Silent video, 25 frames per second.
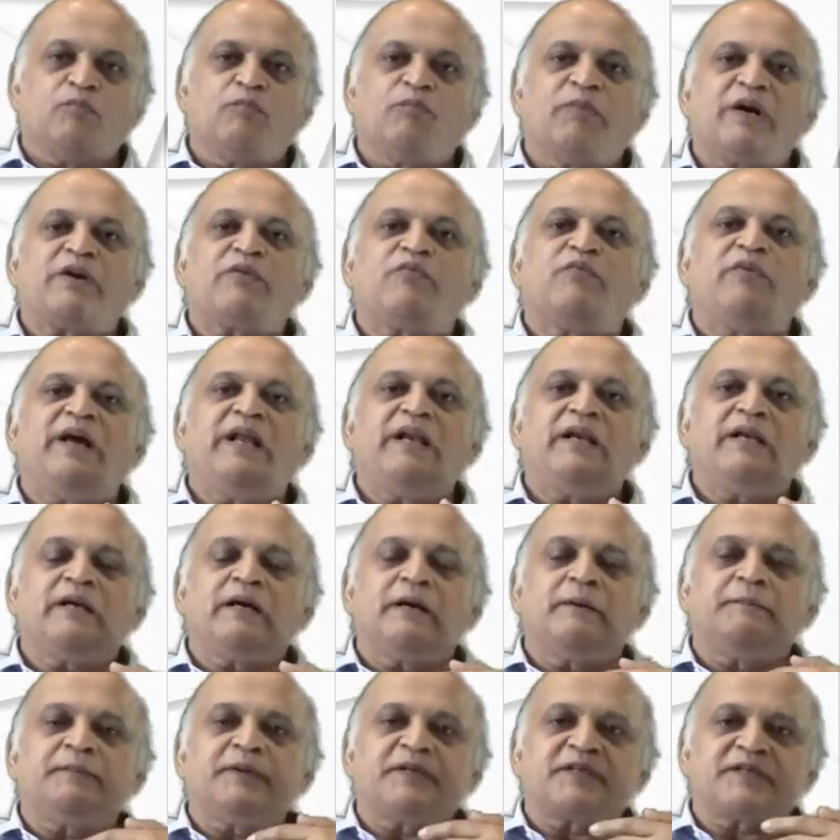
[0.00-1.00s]
But when
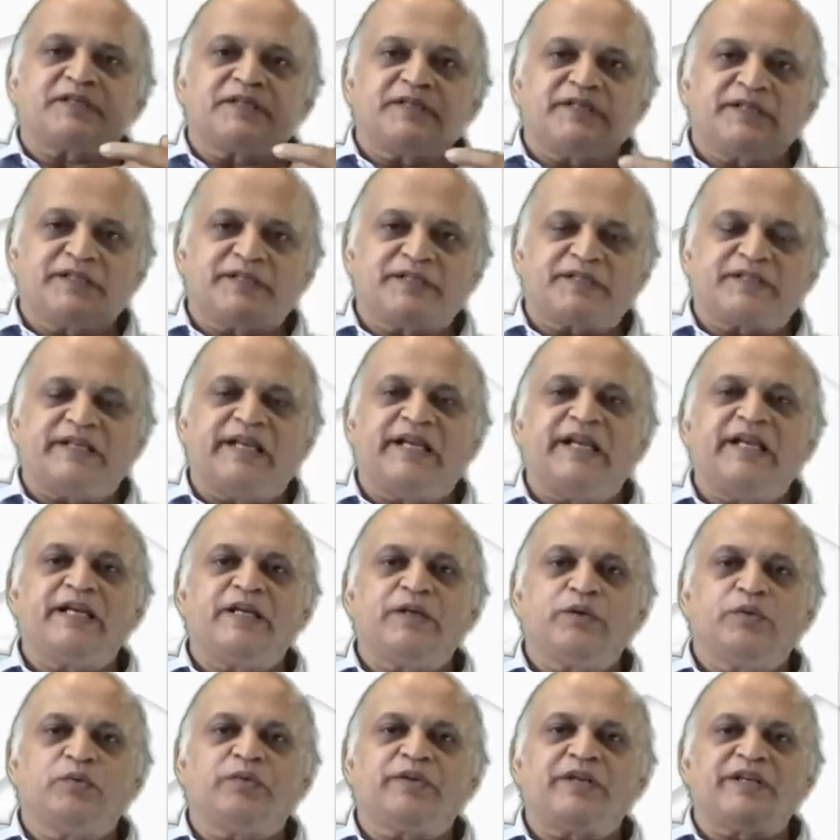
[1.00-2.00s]
a person is
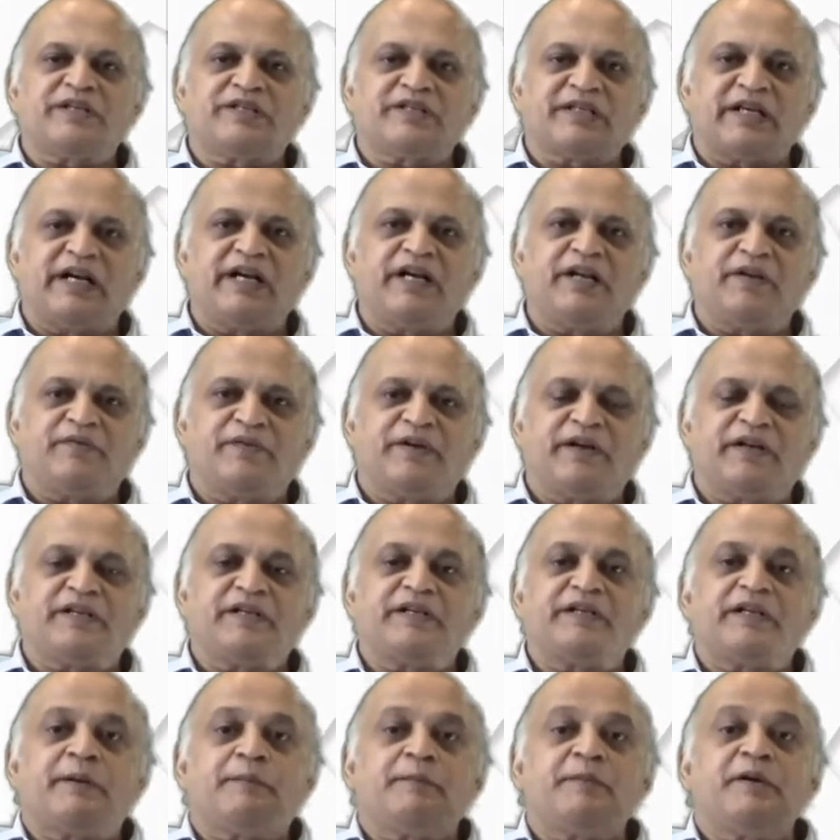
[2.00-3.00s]
telling you these side effects,
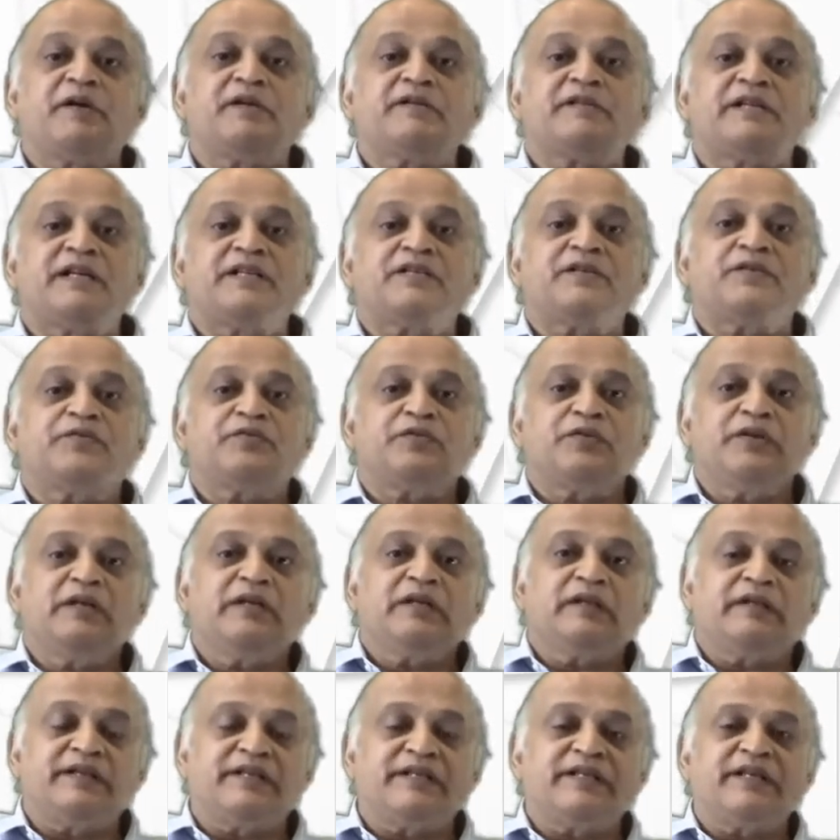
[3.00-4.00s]
it appears as
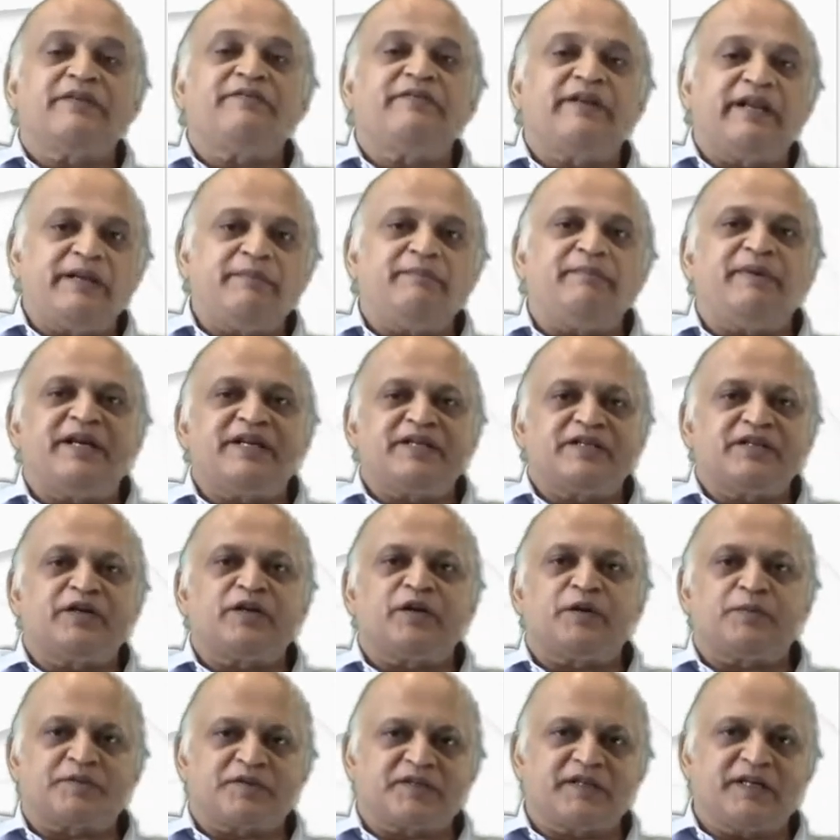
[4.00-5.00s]
if these are very
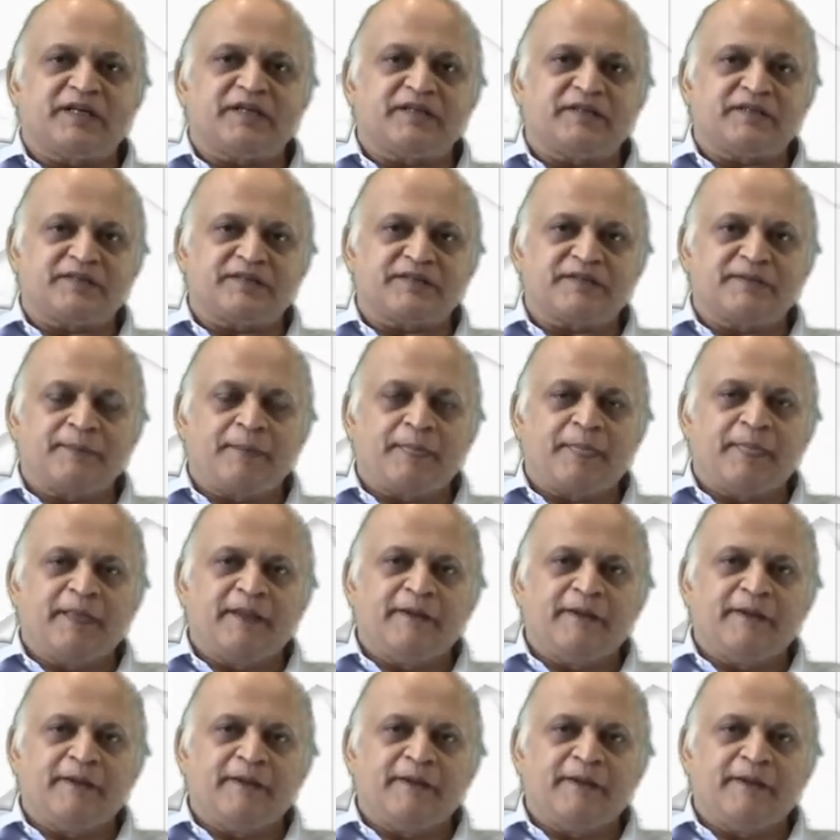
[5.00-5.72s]
major obstacles.